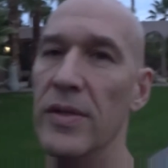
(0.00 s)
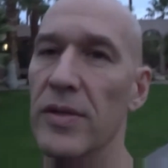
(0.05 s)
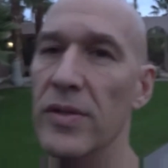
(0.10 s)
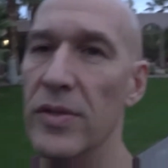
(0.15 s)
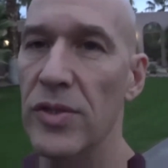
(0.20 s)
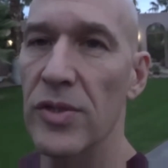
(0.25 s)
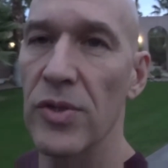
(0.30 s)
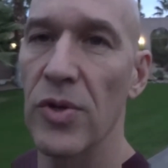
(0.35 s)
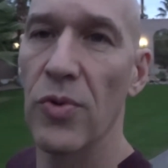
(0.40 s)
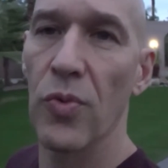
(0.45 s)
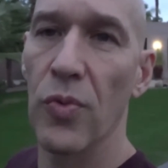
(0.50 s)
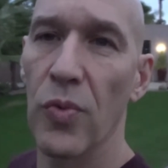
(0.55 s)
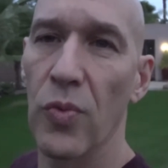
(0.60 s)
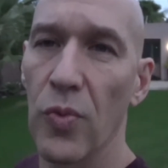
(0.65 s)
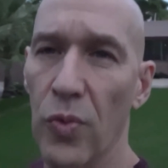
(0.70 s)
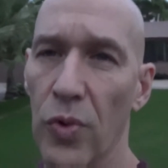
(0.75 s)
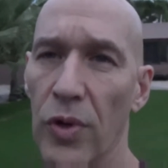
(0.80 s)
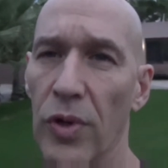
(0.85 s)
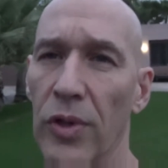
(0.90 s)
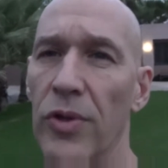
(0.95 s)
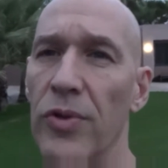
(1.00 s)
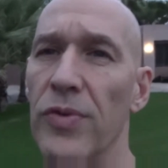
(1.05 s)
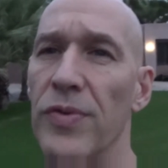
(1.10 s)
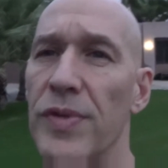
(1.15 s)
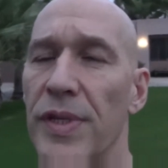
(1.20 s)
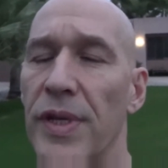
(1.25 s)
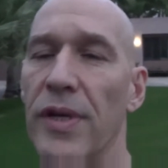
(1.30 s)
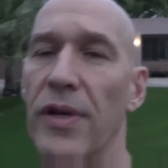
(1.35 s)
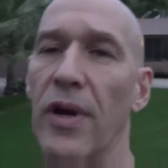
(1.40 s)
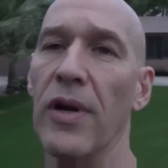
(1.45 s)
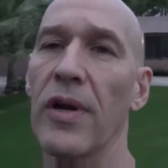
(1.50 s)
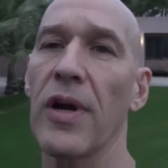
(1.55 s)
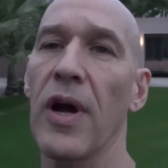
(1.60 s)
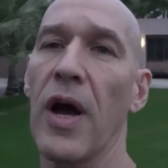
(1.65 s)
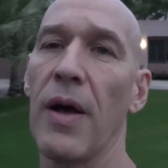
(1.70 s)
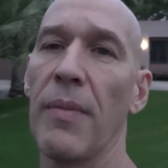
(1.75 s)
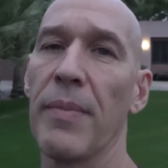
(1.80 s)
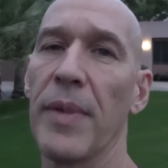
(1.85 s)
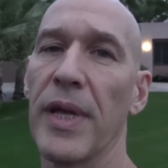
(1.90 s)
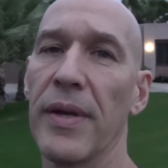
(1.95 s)
So we're losing our
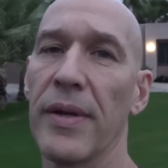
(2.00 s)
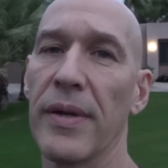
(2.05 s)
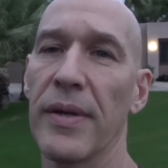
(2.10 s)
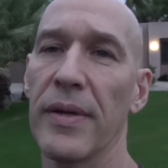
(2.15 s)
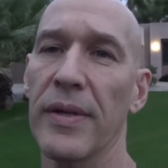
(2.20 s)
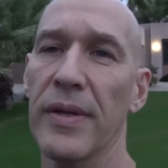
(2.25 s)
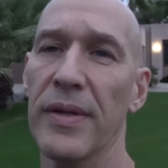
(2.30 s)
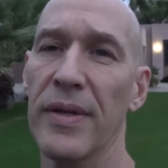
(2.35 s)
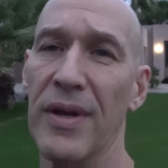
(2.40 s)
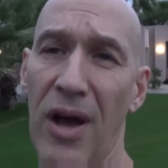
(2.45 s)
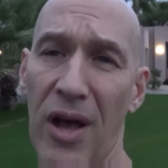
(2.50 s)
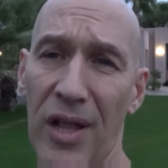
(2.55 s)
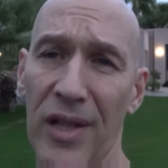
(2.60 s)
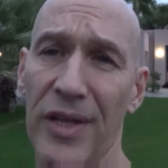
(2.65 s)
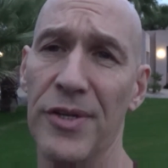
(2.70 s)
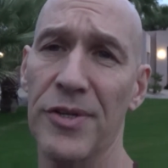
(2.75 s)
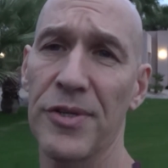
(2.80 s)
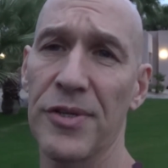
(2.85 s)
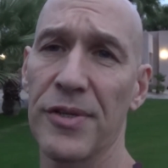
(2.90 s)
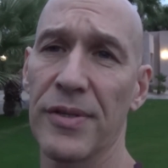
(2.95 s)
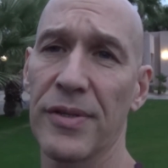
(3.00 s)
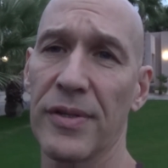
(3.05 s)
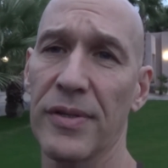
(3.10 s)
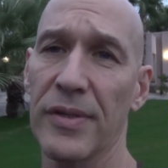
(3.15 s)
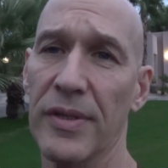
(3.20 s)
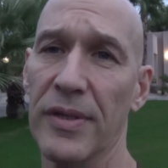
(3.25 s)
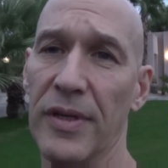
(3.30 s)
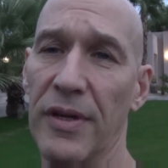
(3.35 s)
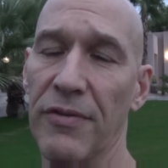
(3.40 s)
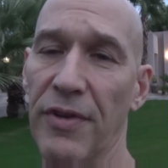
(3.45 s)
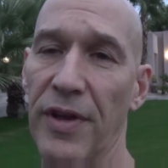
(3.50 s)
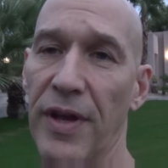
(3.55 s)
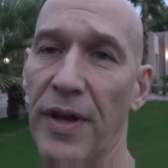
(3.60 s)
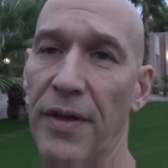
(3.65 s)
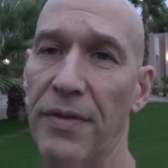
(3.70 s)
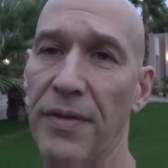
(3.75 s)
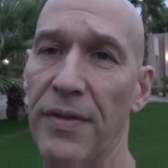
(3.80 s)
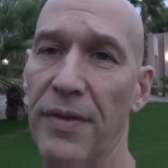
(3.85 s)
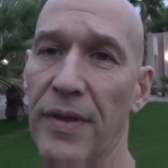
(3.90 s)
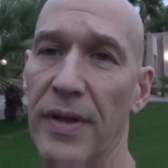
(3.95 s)
common knowledge of
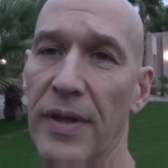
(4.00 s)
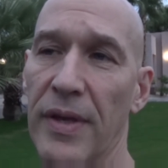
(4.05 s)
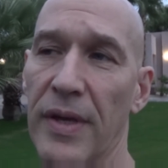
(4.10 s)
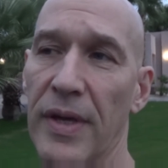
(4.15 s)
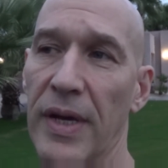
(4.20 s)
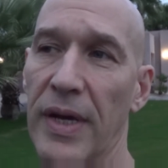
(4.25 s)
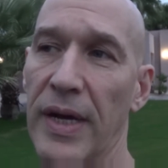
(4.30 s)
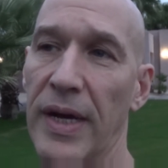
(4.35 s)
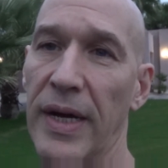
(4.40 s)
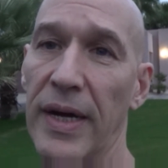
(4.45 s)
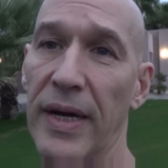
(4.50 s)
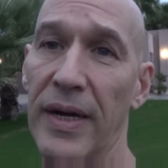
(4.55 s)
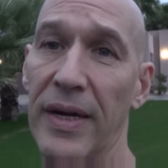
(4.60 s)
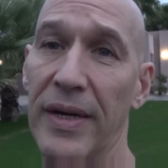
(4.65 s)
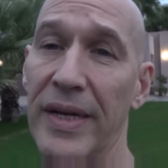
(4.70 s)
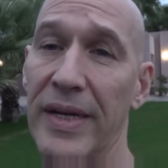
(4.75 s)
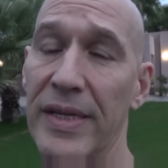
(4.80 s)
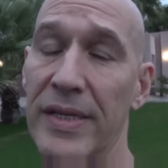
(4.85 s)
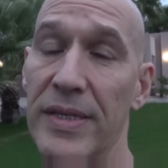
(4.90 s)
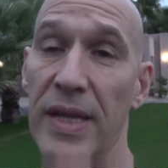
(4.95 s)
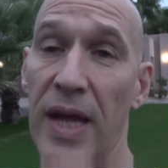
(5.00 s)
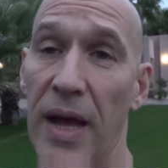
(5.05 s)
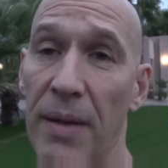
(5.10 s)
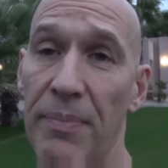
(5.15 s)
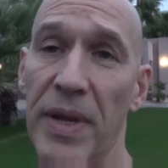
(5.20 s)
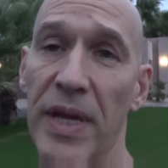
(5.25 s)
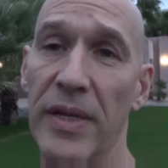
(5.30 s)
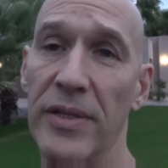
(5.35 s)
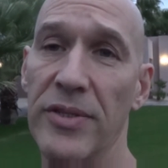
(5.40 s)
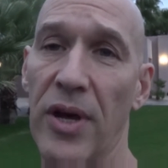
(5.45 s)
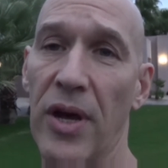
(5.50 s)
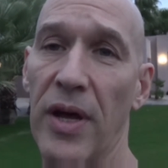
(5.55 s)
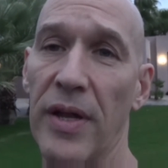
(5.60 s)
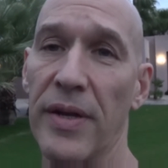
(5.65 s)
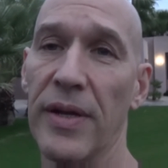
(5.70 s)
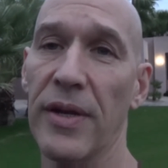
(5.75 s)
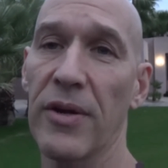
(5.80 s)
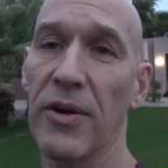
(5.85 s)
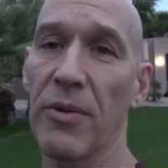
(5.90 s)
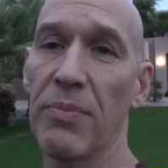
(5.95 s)
health. It's not being
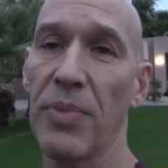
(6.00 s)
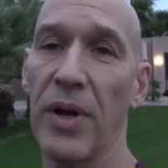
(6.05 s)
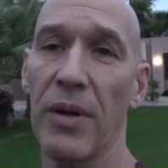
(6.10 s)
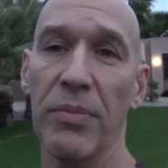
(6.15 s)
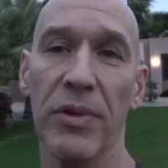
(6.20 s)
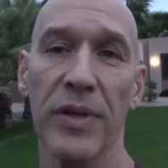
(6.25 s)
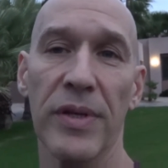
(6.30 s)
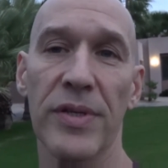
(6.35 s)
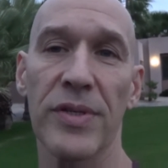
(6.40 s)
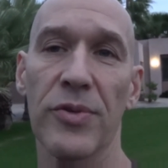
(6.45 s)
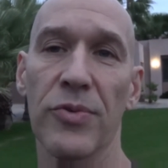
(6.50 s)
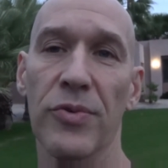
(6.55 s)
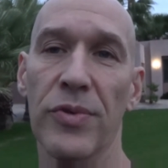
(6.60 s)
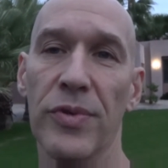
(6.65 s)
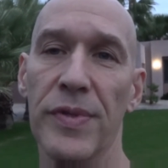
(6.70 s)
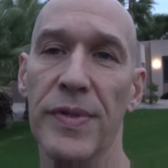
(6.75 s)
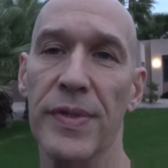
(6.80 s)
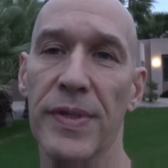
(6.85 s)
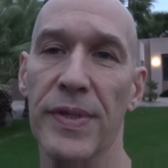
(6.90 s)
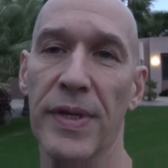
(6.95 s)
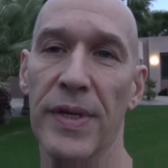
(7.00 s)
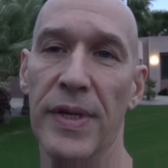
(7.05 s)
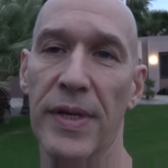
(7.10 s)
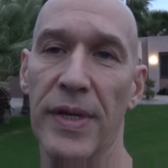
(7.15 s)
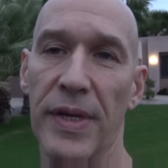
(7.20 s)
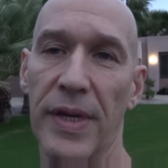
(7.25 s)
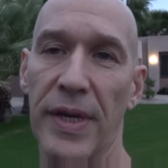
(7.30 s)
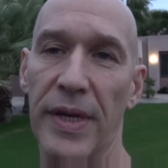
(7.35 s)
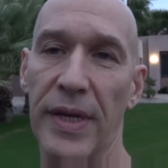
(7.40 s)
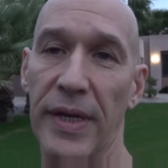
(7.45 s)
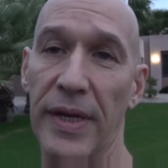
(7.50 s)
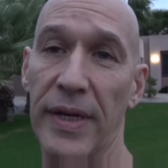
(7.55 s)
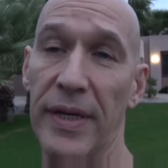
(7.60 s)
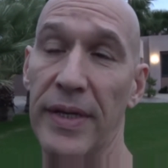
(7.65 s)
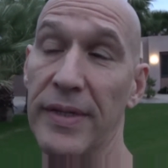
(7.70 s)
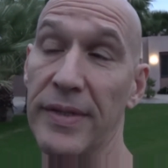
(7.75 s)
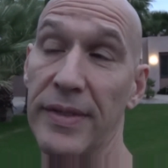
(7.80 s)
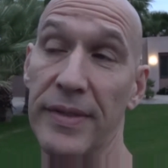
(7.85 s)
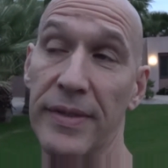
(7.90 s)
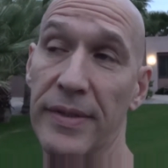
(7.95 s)
taught in our public schools,
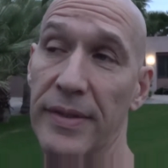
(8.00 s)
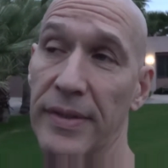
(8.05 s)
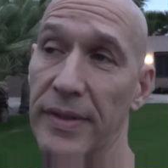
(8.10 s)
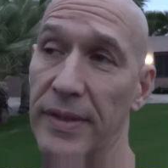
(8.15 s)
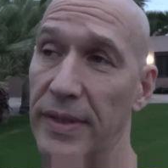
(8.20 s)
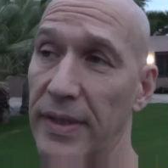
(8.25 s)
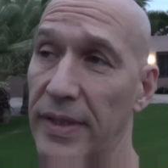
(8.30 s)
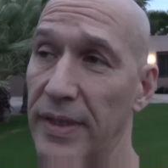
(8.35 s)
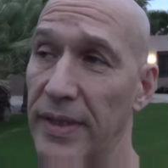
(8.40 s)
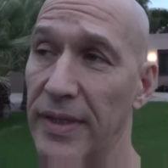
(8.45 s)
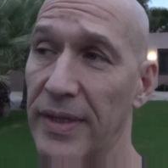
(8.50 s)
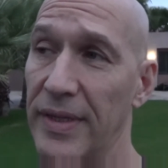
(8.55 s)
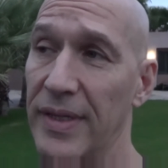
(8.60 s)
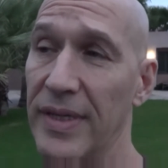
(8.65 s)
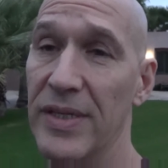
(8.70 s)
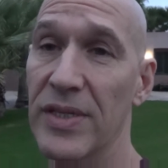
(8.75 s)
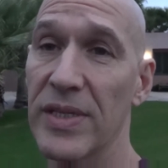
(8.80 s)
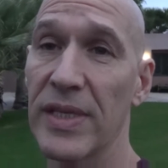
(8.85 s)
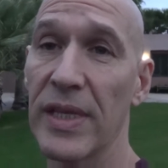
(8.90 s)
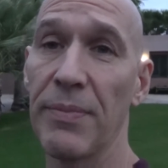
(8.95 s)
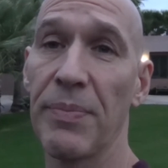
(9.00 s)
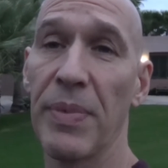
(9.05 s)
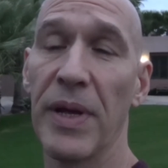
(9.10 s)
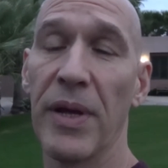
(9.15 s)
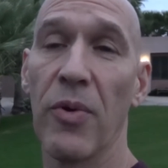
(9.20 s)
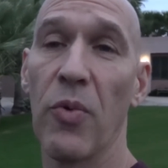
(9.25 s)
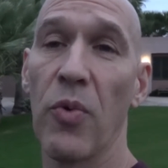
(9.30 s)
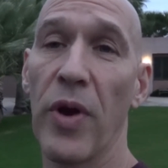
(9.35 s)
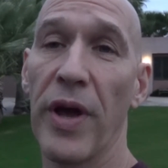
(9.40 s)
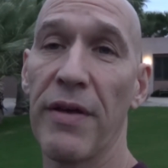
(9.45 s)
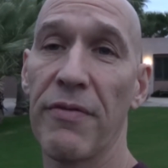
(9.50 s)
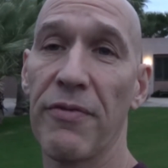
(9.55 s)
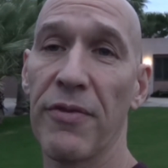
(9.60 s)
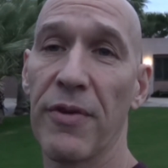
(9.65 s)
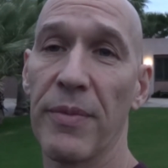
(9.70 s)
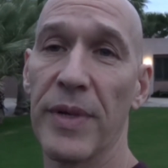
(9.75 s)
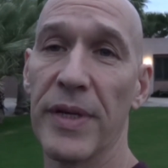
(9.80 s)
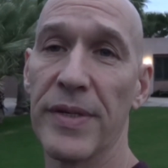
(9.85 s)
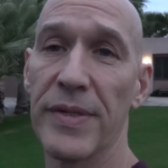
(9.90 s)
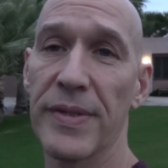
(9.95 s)
and it's slipping away
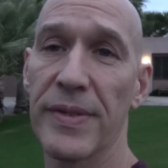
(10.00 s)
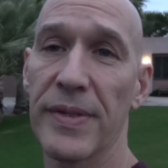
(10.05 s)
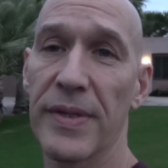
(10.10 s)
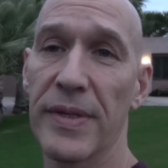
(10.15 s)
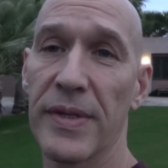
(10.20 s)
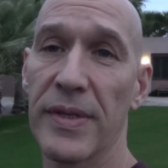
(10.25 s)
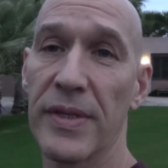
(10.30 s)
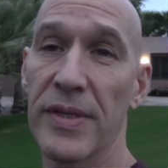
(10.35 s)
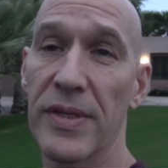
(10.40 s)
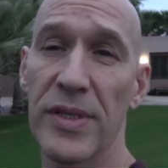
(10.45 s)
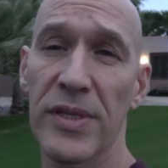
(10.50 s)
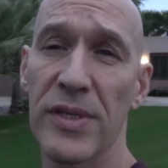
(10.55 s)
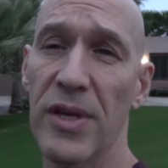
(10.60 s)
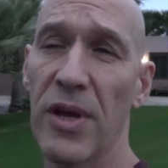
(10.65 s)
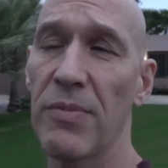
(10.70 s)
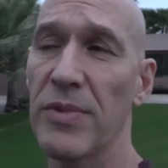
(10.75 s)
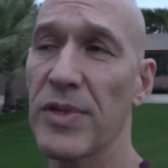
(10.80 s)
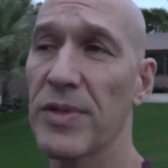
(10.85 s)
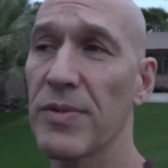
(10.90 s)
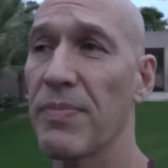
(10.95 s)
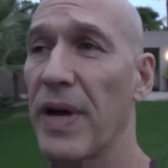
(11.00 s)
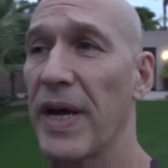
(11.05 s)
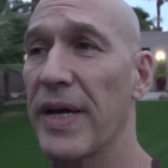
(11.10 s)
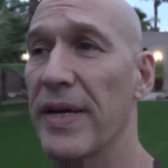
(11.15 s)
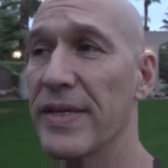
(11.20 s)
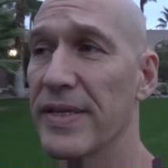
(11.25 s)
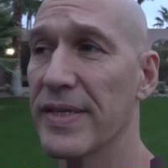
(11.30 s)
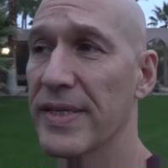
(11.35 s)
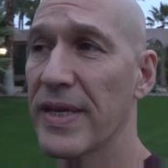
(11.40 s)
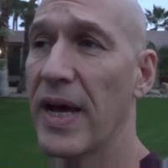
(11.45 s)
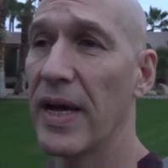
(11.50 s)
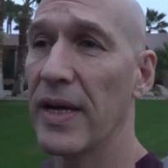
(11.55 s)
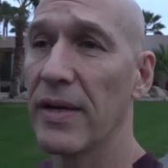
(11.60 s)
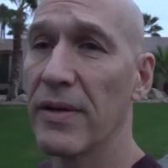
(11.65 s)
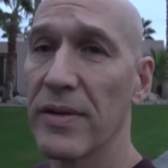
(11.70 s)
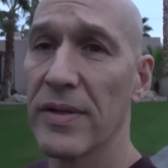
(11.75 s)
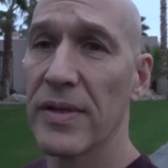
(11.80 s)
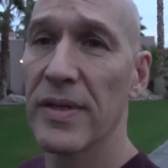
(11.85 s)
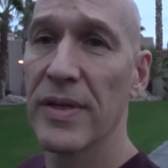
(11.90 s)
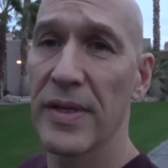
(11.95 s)
from us. This is almost by design,
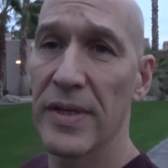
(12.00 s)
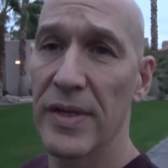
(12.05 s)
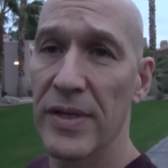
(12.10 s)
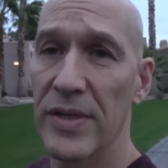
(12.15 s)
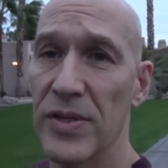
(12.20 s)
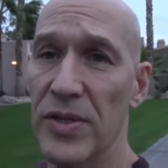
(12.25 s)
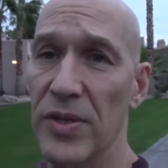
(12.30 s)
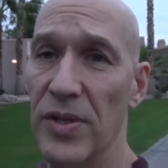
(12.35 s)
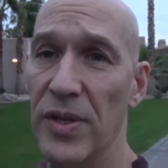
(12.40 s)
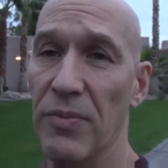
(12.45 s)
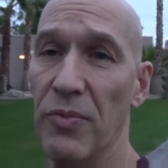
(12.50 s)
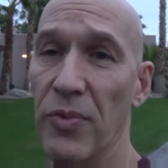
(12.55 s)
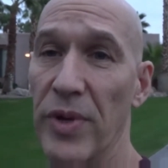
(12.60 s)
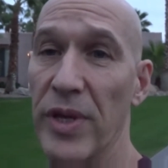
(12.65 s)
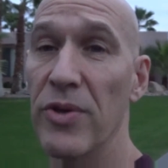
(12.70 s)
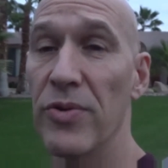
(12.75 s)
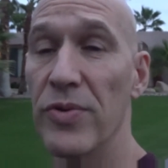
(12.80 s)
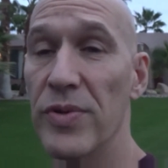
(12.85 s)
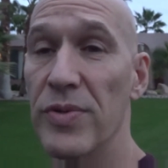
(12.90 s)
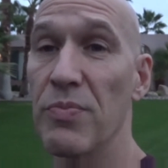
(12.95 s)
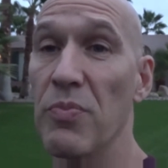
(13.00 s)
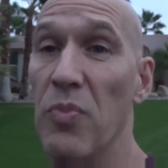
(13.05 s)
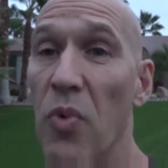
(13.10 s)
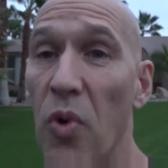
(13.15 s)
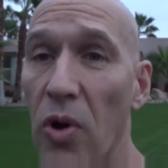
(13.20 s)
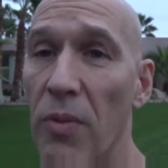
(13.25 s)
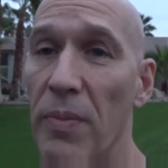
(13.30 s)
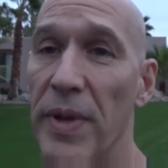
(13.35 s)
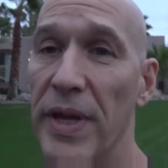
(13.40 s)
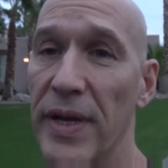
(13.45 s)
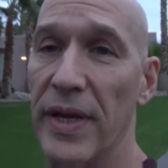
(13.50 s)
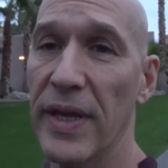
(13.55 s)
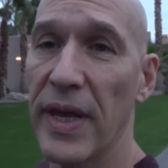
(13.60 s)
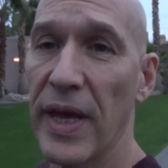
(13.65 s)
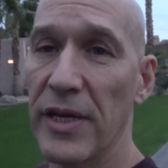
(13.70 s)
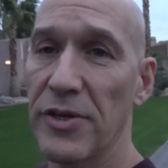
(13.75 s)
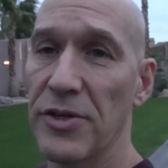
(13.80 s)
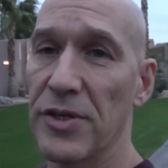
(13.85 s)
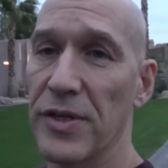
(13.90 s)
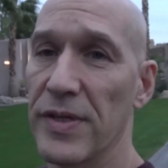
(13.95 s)
so that we use more
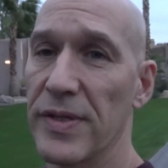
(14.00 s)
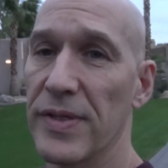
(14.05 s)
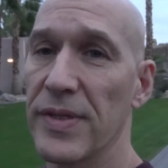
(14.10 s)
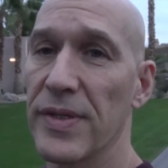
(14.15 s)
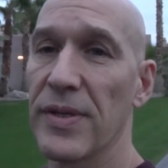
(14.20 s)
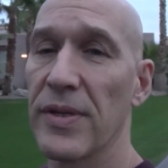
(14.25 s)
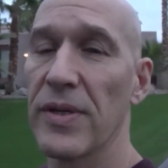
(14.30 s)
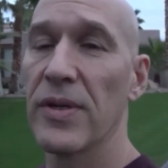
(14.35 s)
medications.